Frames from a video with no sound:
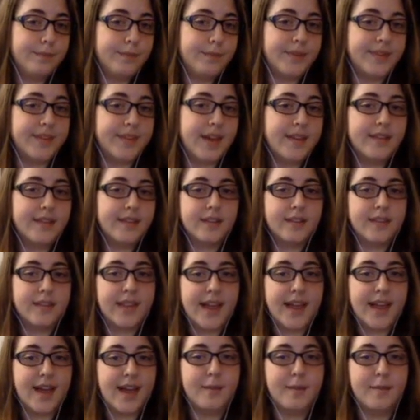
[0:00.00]
Besides our
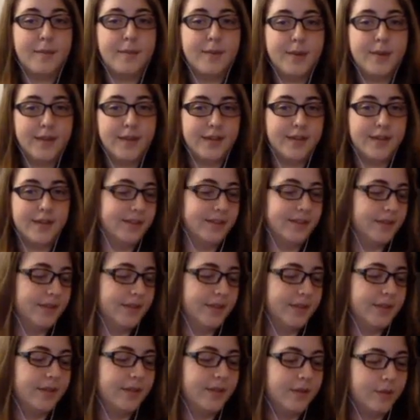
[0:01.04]
lab,
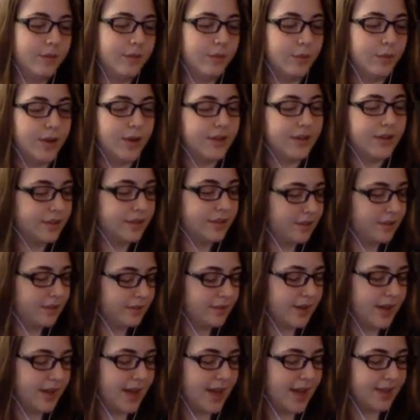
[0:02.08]
which
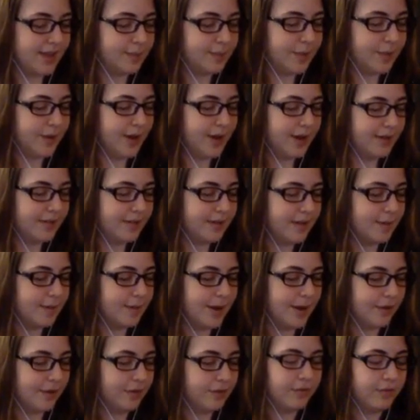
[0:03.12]
has bought
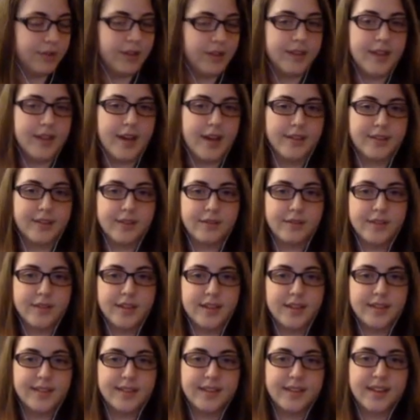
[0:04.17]
about 3,000 of
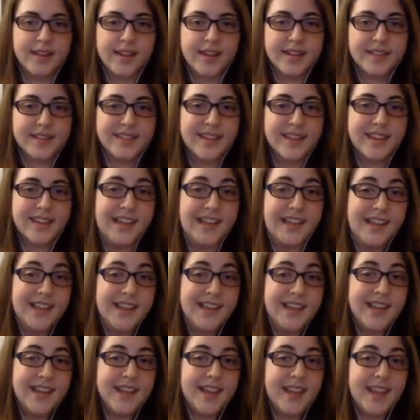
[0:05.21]
these, like I said,
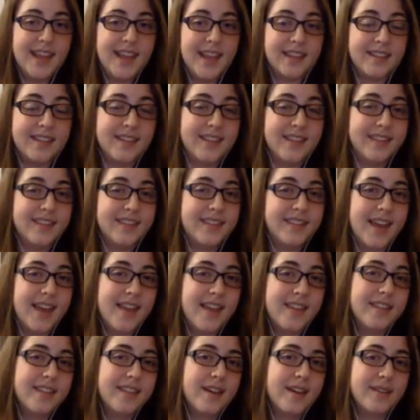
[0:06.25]
at least
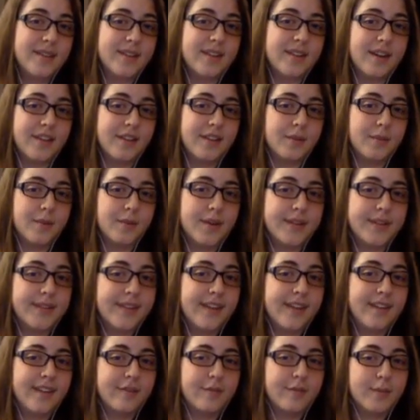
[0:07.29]
10,000 other ones
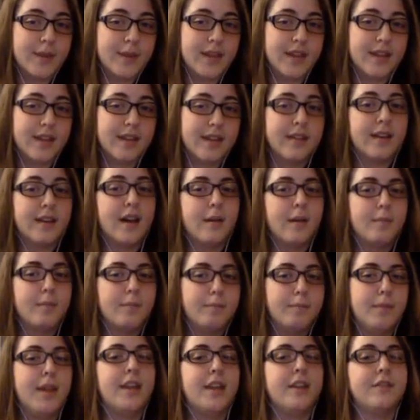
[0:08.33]
have been
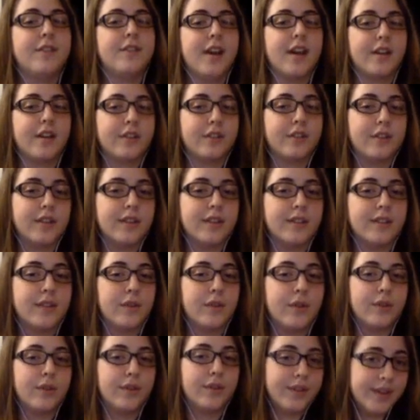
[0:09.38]
manufactured and
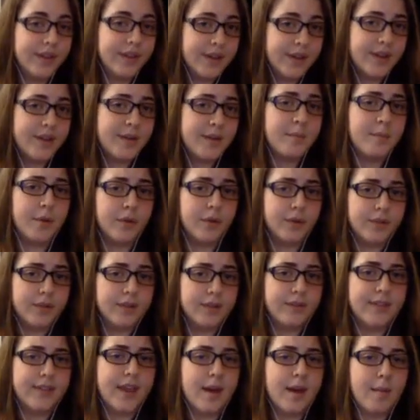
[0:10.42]
sold. Most
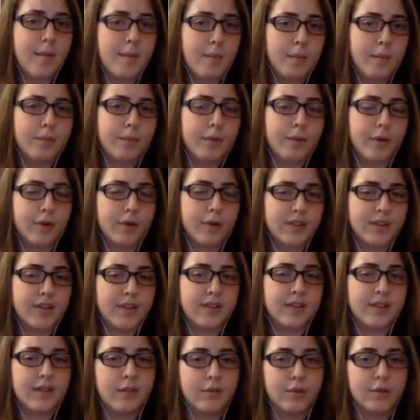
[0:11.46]
of them
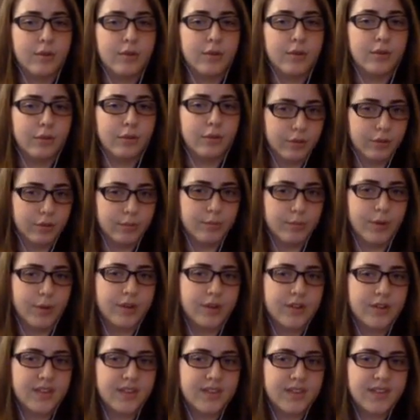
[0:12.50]
purchased through group
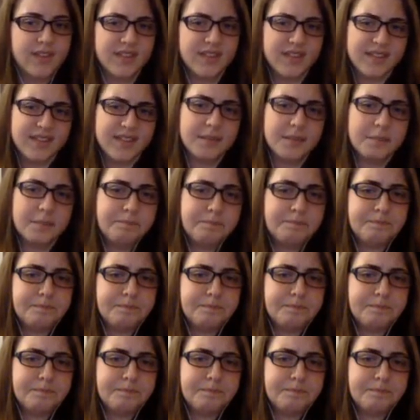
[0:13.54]
purchases.